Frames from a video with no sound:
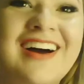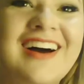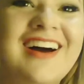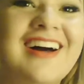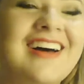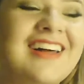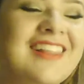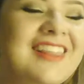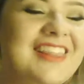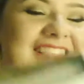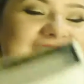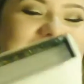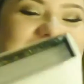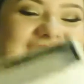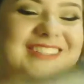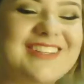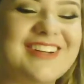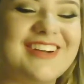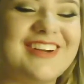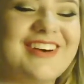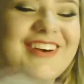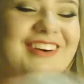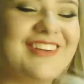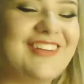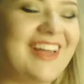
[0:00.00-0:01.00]
this is so
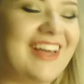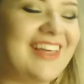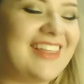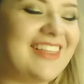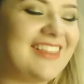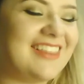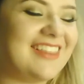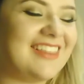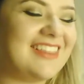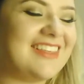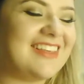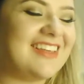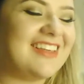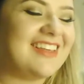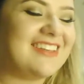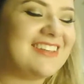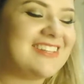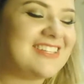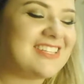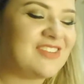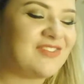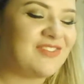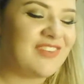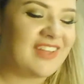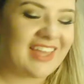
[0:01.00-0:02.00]
cool. Like, just
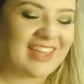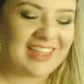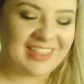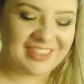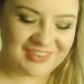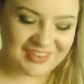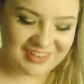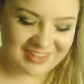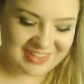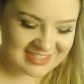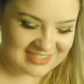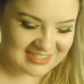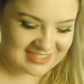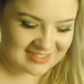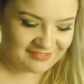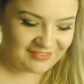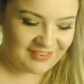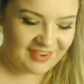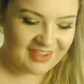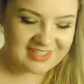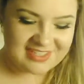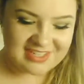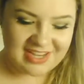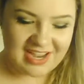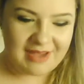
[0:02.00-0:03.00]
flicking through, this is the first
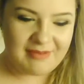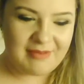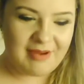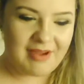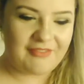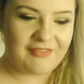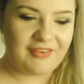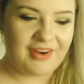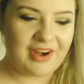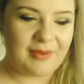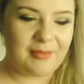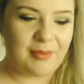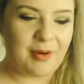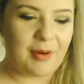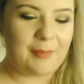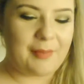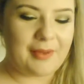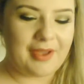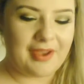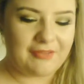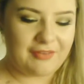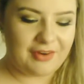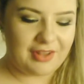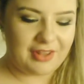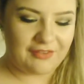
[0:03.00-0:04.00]
time I've read it properly. I've
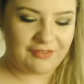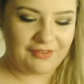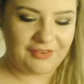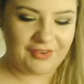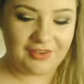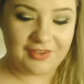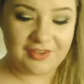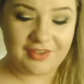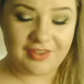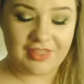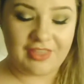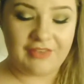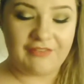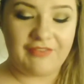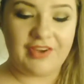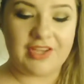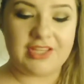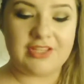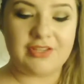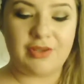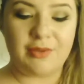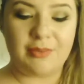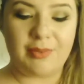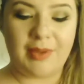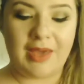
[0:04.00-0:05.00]
read the first few
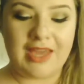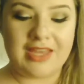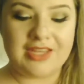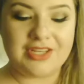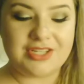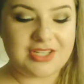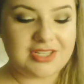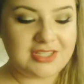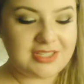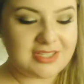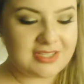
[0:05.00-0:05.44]
pages.